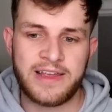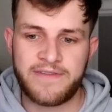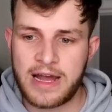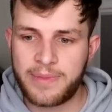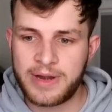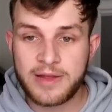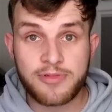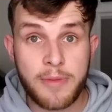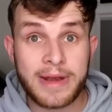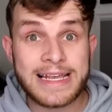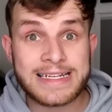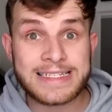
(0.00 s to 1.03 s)
They've now been in the
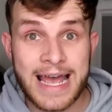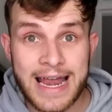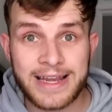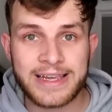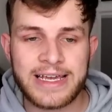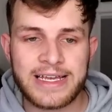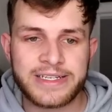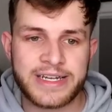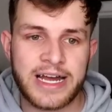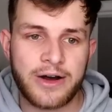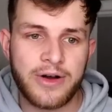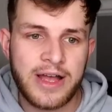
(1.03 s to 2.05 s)
Premier League 10 years
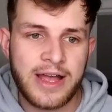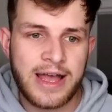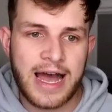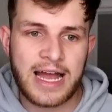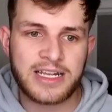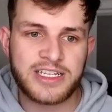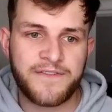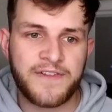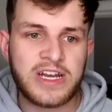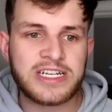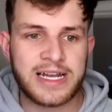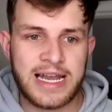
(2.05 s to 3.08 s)
now, and to
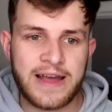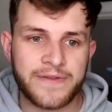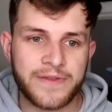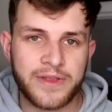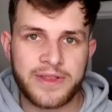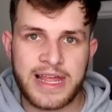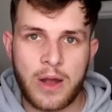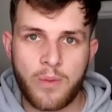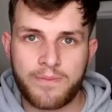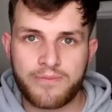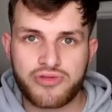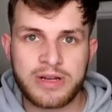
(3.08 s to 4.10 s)
finish 11th, they're
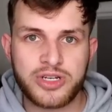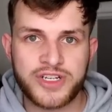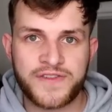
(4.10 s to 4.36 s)
pretty much